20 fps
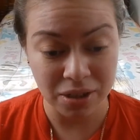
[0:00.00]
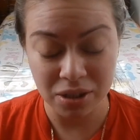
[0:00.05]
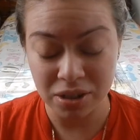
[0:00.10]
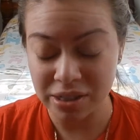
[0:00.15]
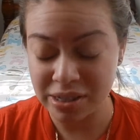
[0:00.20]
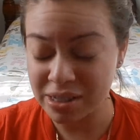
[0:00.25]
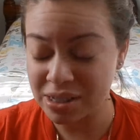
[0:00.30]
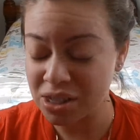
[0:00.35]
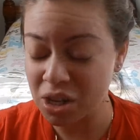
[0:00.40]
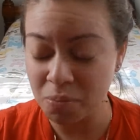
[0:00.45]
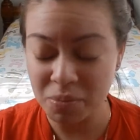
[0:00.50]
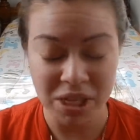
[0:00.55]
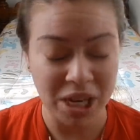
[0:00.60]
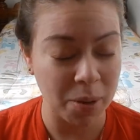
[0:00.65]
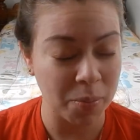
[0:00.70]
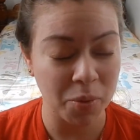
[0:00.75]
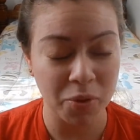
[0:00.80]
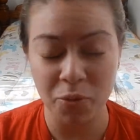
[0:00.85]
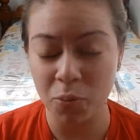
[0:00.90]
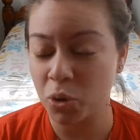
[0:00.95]
some
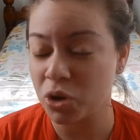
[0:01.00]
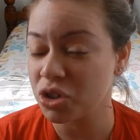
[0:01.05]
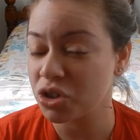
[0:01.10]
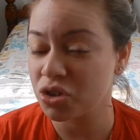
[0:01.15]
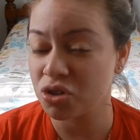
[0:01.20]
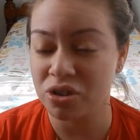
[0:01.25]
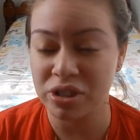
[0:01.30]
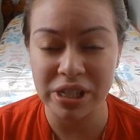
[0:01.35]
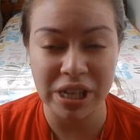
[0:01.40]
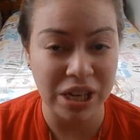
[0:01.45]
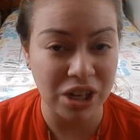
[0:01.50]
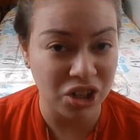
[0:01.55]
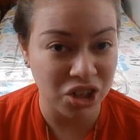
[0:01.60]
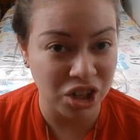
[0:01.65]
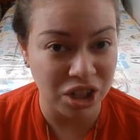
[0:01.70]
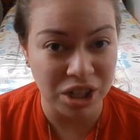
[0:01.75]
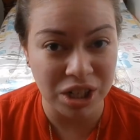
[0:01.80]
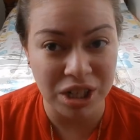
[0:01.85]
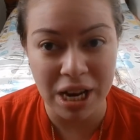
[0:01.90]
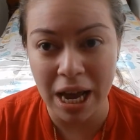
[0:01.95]
type of
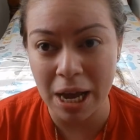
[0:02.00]
moisturization.